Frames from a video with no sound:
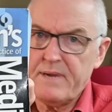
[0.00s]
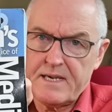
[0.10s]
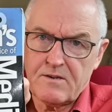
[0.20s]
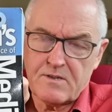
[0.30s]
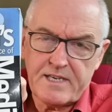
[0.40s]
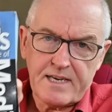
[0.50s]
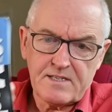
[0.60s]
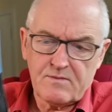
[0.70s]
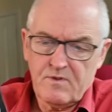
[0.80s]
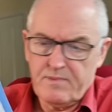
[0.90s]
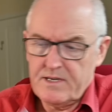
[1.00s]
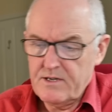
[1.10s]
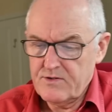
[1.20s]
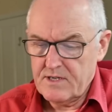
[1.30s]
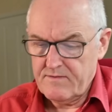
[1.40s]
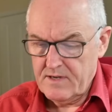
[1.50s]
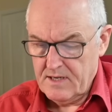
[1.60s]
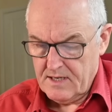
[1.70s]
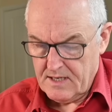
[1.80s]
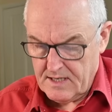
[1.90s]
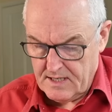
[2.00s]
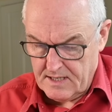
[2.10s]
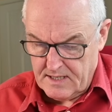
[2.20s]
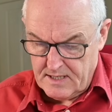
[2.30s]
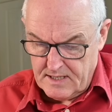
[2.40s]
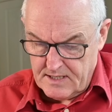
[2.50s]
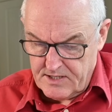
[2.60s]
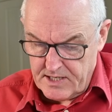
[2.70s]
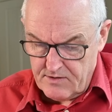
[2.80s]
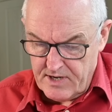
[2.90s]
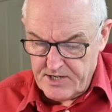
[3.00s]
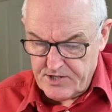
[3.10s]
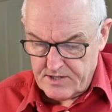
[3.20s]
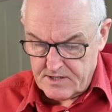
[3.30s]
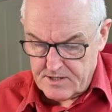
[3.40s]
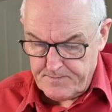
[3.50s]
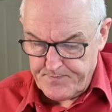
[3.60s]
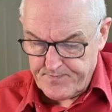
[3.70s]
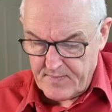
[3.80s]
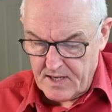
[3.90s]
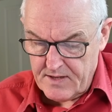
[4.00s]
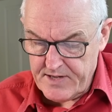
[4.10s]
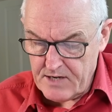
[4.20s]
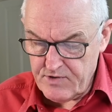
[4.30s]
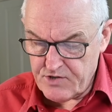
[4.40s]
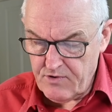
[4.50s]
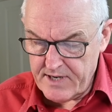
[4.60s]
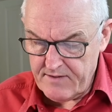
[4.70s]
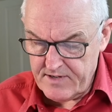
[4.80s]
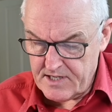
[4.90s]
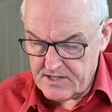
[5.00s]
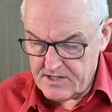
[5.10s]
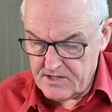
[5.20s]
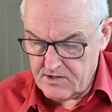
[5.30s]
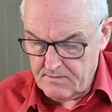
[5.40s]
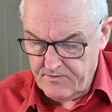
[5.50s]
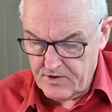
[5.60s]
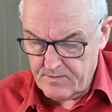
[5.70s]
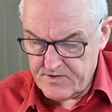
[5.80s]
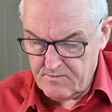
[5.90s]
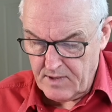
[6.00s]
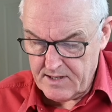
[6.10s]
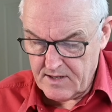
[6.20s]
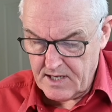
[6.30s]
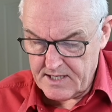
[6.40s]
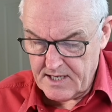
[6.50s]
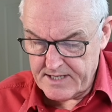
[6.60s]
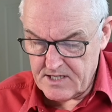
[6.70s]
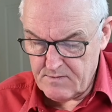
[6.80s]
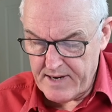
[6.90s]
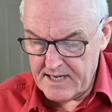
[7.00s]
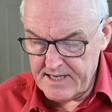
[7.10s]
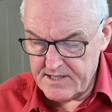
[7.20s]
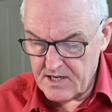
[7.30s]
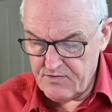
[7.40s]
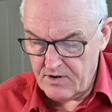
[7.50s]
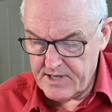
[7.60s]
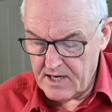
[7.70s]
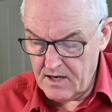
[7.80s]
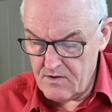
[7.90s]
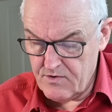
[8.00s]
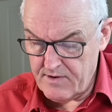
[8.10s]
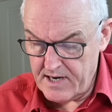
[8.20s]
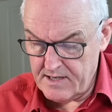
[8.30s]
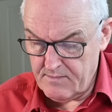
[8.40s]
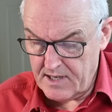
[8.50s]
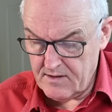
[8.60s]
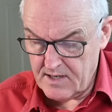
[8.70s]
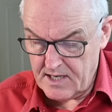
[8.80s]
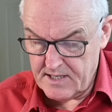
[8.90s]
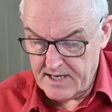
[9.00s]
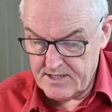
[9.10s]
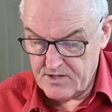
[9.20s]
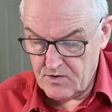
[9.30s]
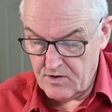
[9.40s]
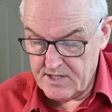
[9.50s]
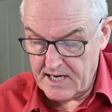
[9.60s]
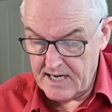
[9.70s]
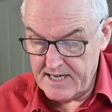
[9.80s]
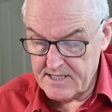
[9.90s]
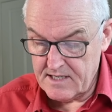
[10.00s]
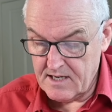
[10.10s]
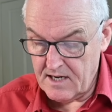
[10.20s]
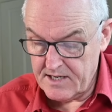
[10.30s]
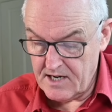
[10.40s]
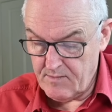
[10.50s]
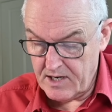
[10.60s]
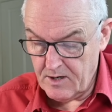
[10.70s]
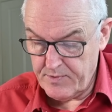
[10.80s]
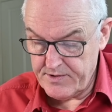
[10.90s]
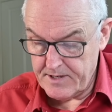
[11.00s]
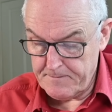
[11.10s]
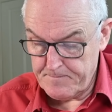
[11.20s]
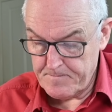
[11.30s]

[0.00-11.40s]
medical text that we've been using for generations. Uh, there is strong evidence that some forms of myocarditis may lead to chronic low grade myocarditis or dilated cardiomyopathy.